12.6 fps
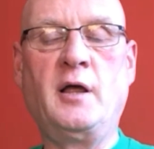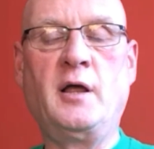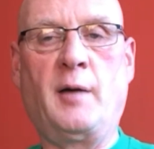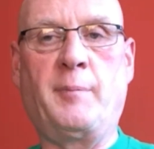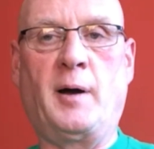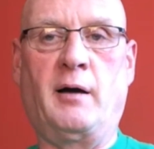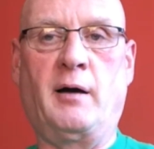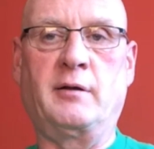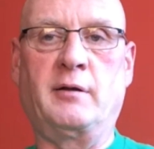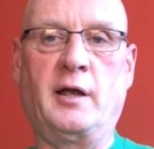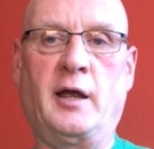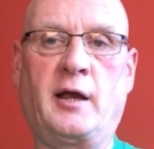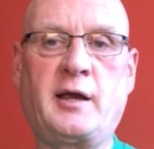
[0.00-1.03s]
about
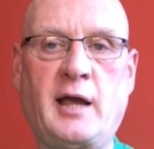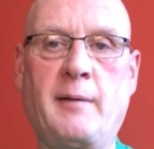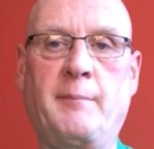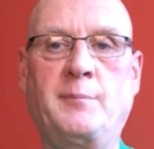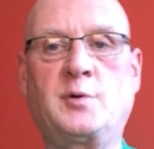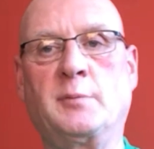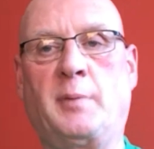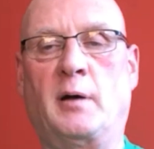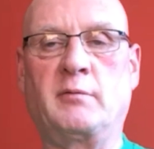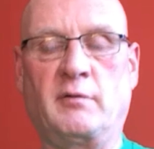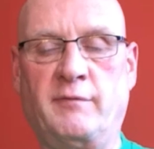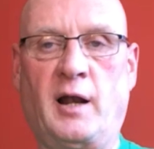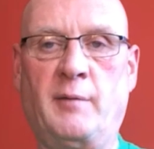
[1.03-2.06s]
camps, about
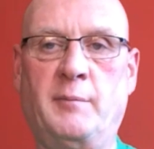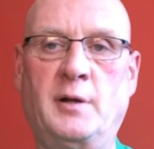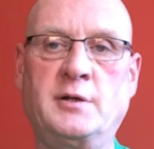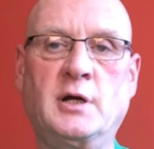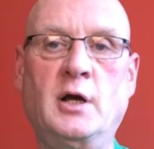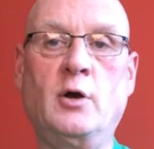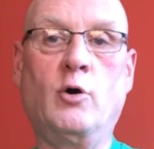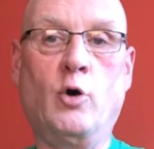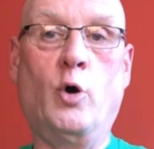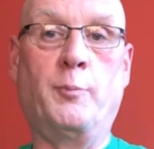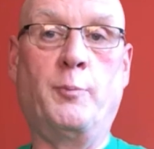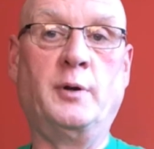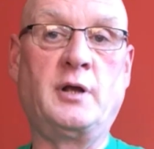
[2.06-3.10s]
development
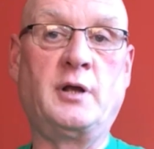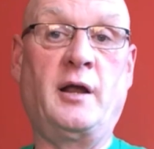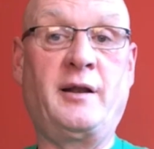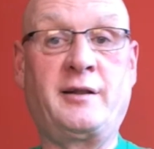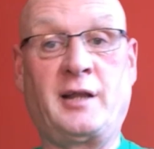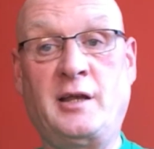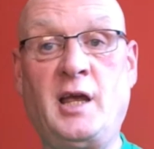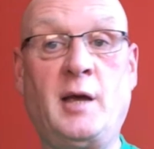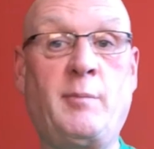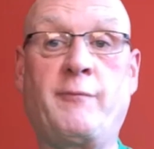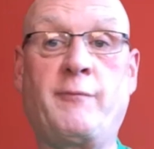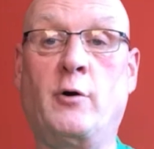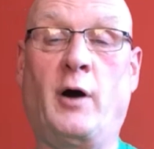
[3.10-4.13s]
up and the year
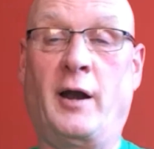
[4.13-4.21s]
before.